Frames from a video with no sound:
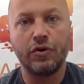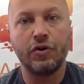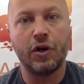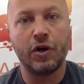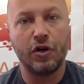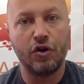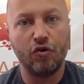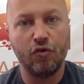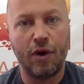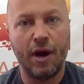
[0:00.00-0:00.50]

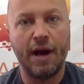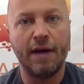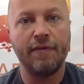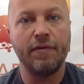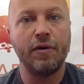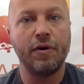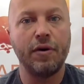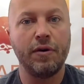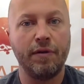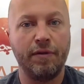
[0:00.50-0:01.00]

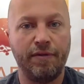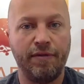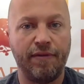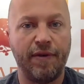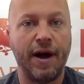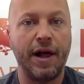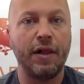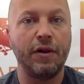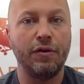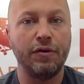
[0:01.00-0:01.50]
driver
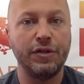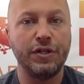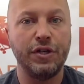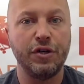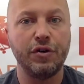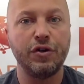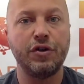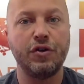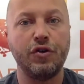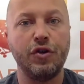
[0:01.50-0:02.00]
follows
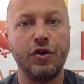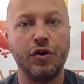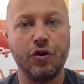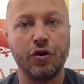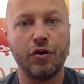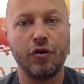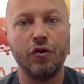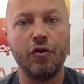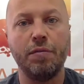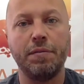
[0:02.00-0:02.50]
your
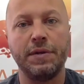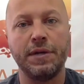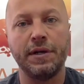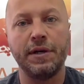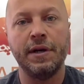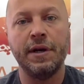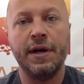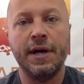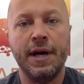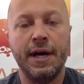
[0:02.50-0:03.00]
group
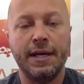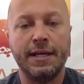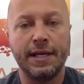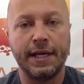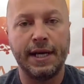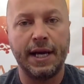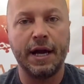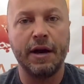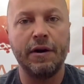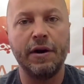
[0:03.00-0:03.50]
to
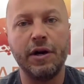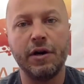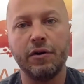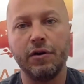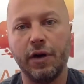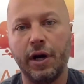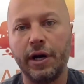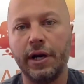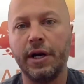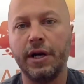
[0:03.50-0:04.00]
carry your
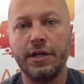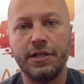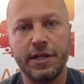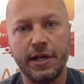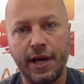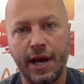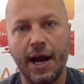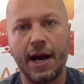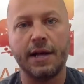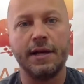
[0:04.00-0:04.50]
luggage
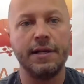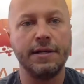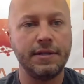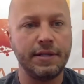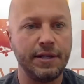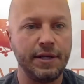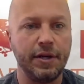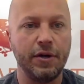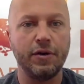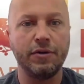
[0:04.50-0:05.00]
and act
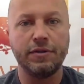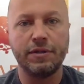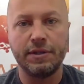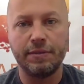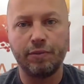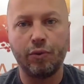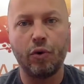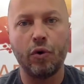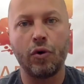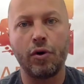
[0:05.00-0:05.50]
as
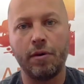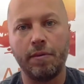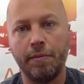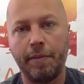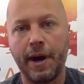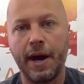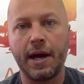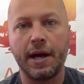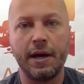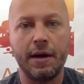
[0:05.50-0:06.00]
support and
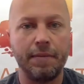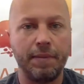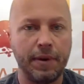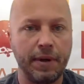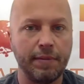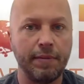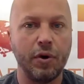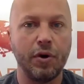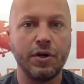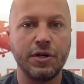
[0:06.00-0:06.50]
backup and
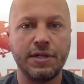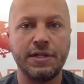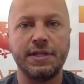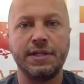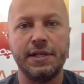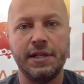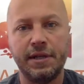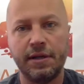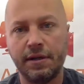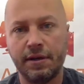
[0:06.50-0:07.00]

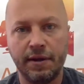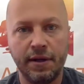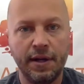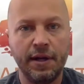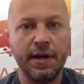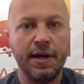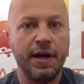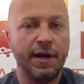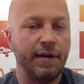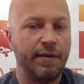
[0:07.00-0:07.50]
emergency and
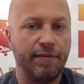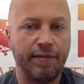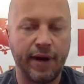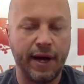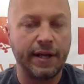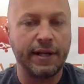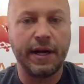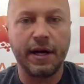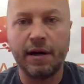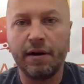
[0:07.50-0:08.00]

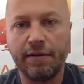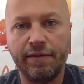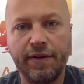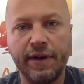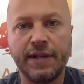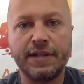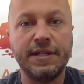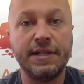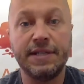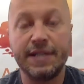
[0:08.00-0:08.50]
flat tire
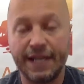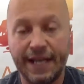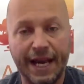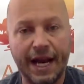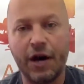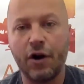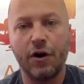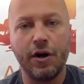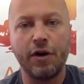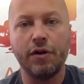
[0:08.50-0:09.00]
fixes and
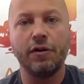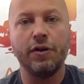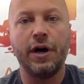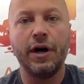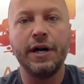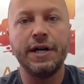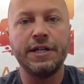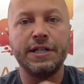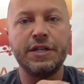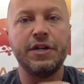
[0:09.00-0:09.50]
carrying your
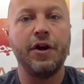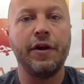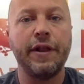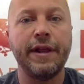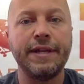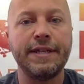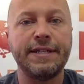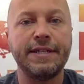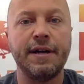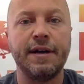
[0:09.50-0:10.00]
luggage and all
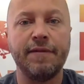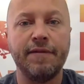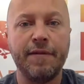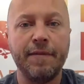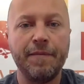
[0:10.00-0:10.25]
that stuff.